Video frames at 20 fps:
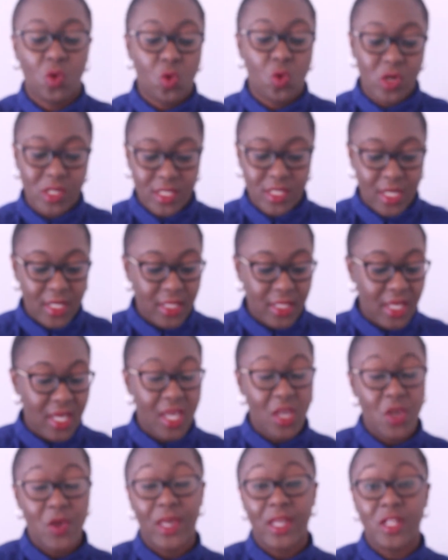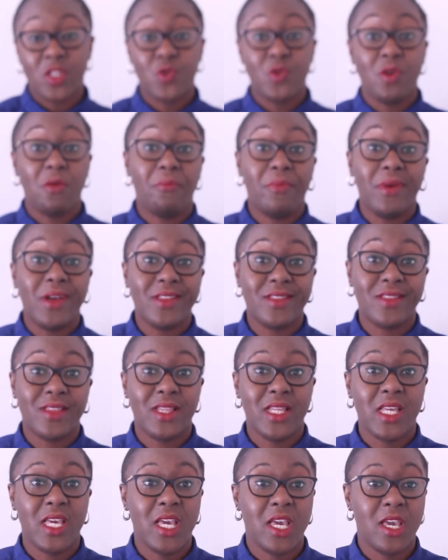quarterly, you can do it
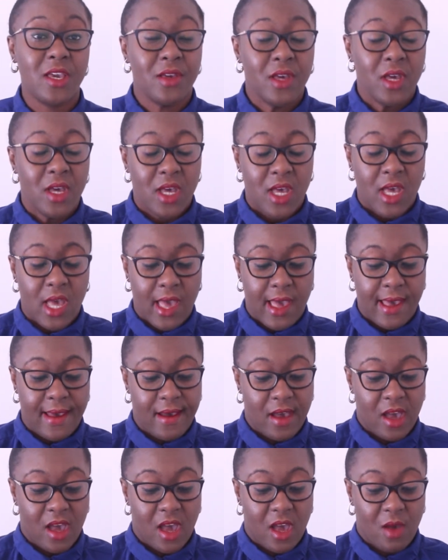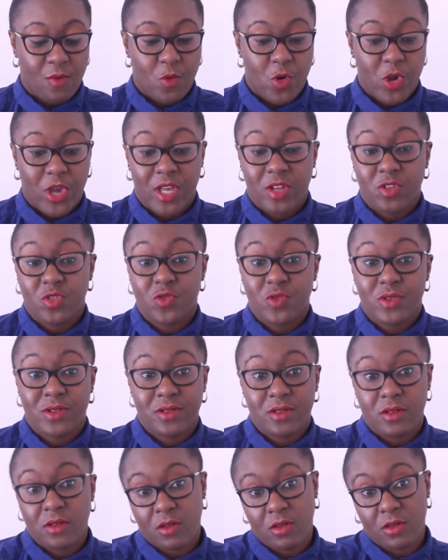monthly, or you can do
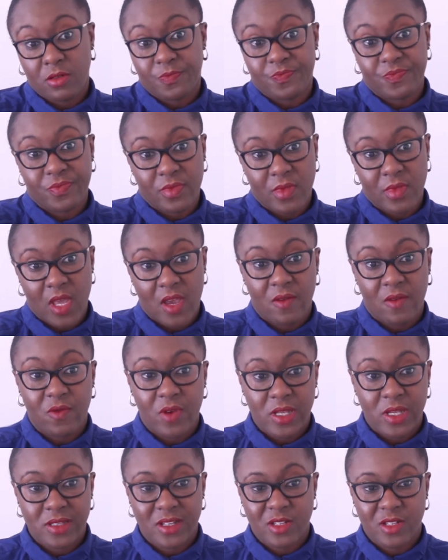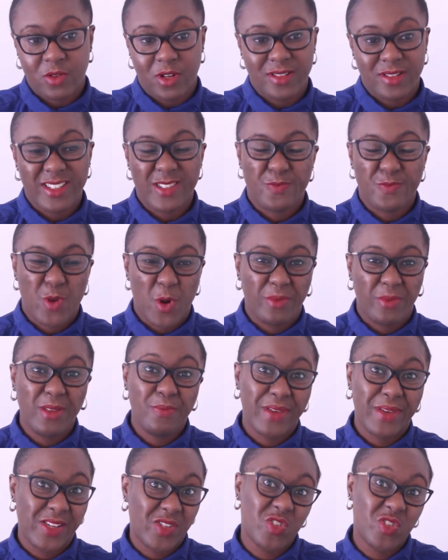it every 6 months. It's probably
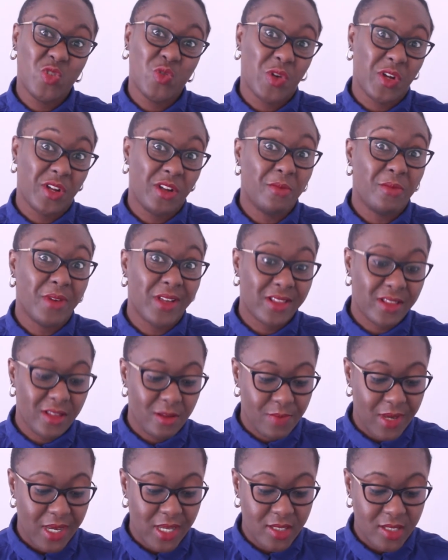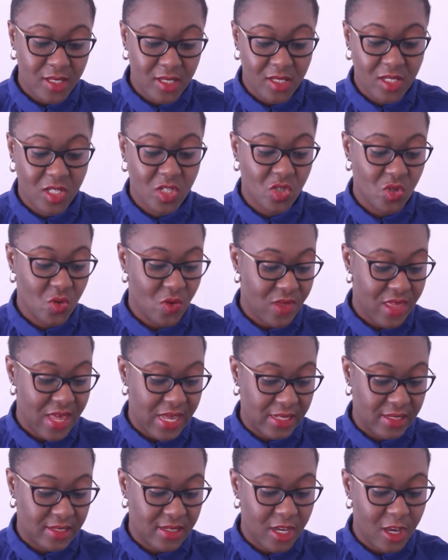best to do on a monthly basis, so
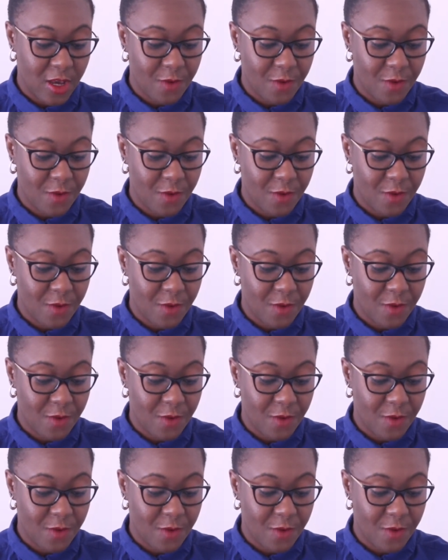that